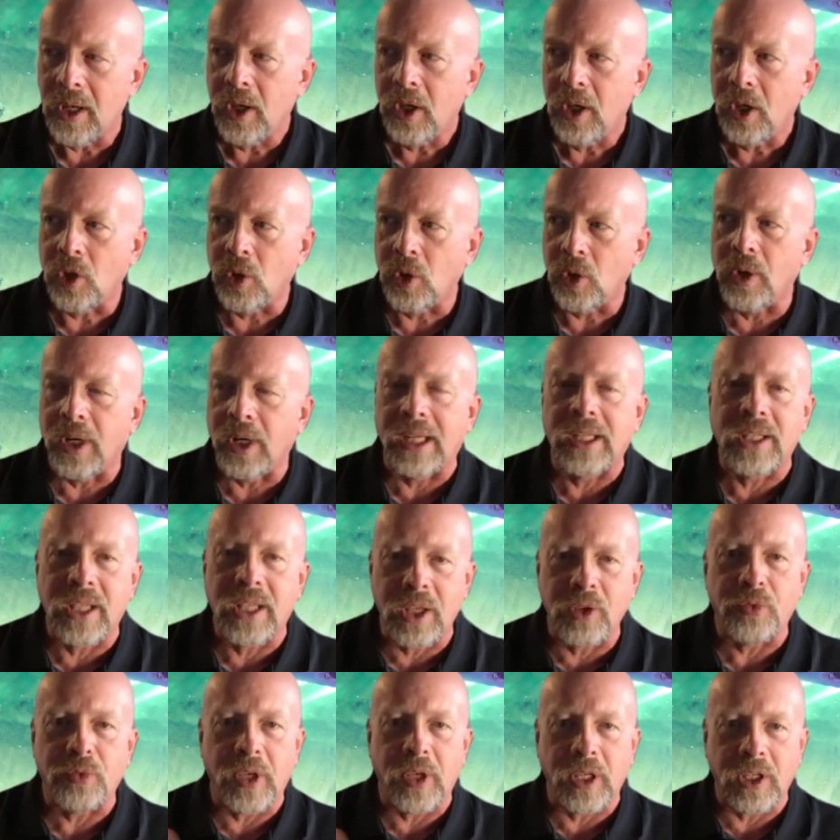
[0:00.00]
You're a key
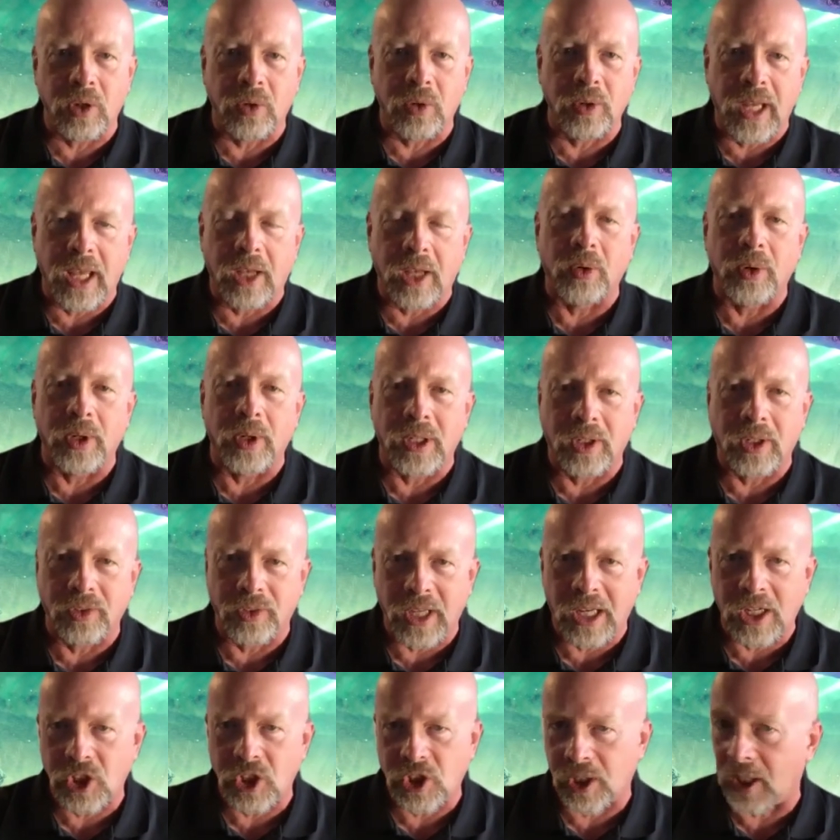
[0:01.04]
figure in that
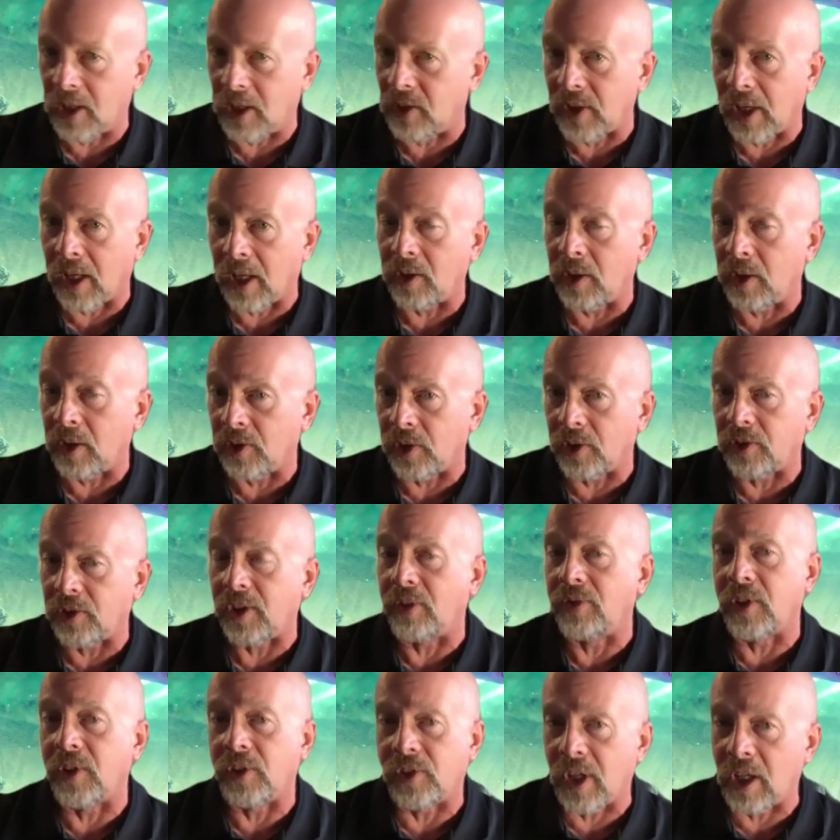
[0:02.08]
organization. Is it safe
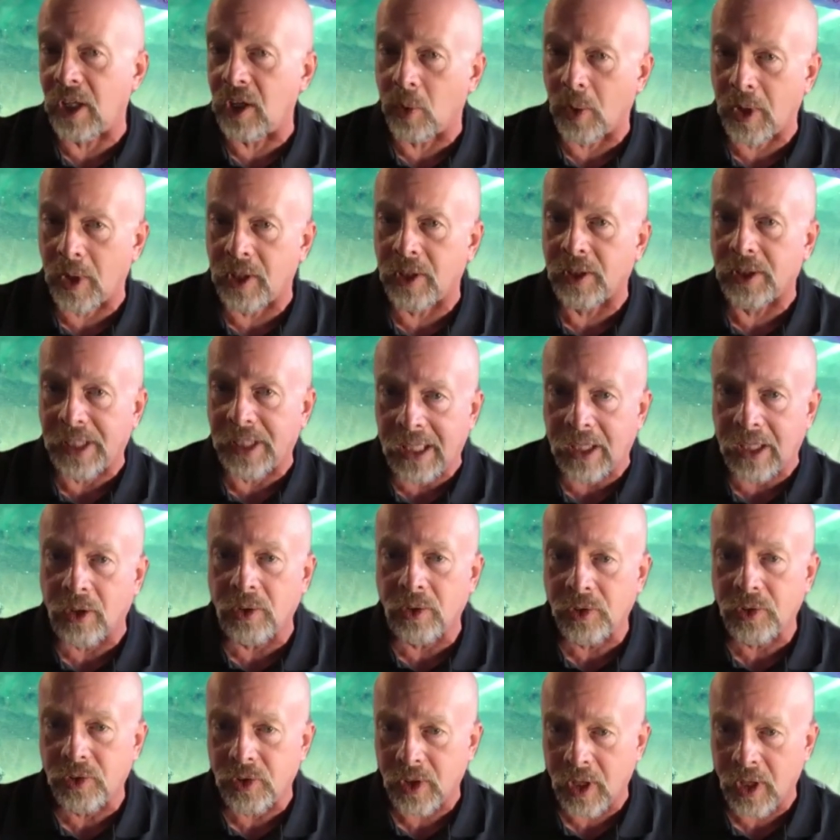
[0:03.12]
to say you're one of the
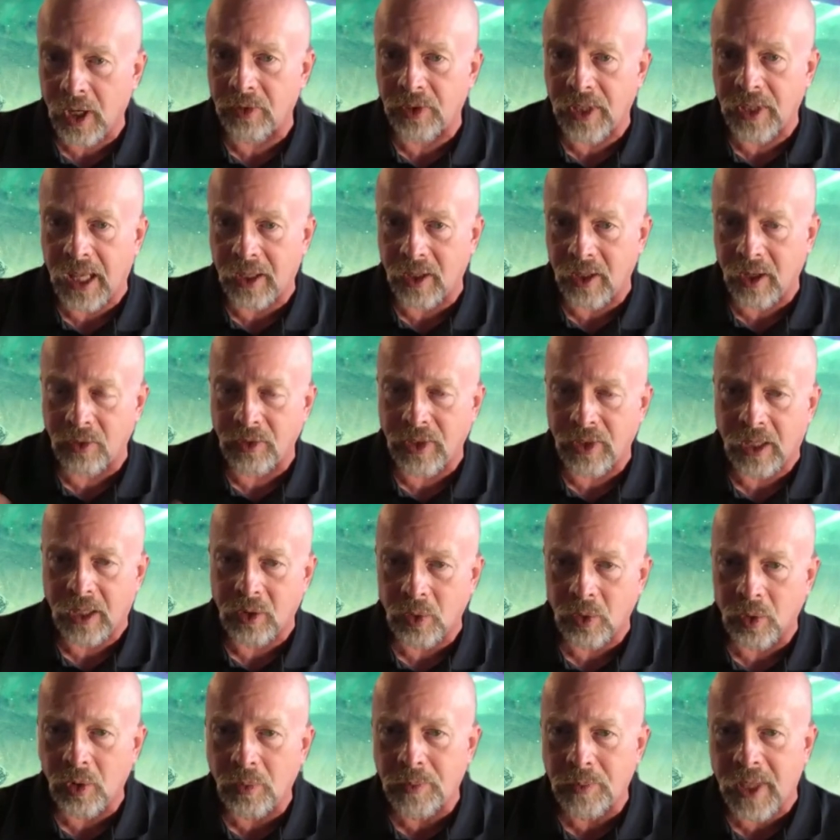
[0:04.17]
leaders of that
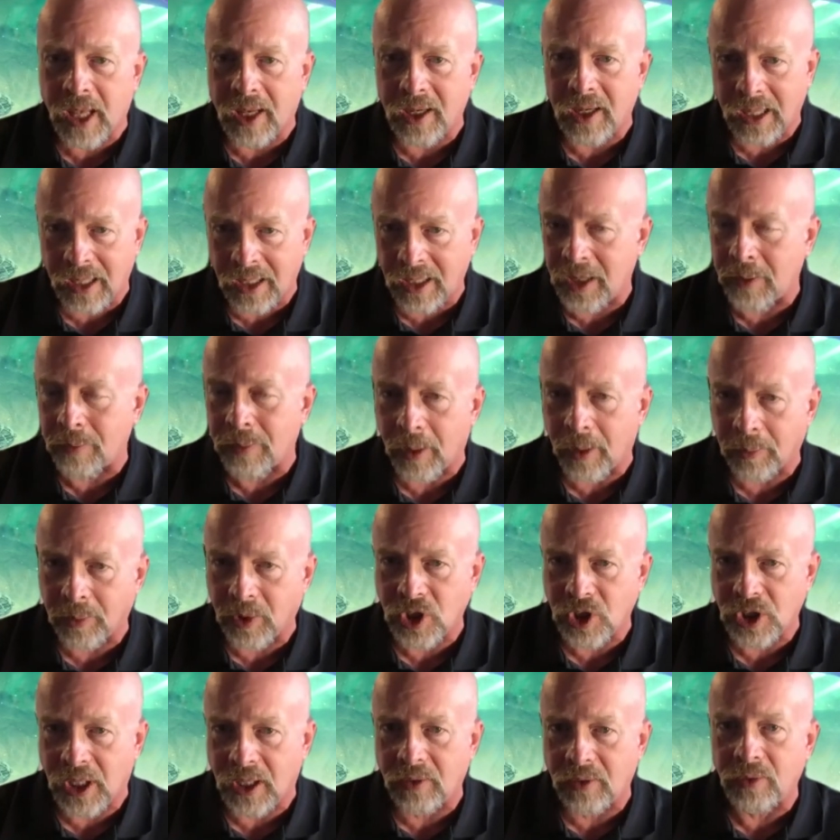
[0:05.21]
group, that indie
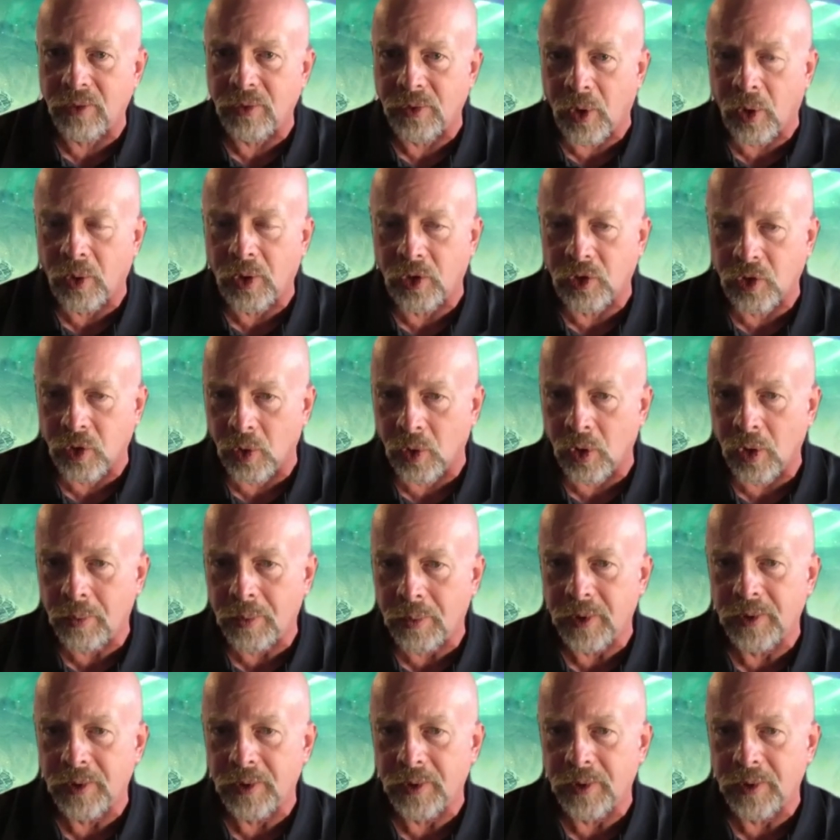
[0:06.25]
publishing focused group?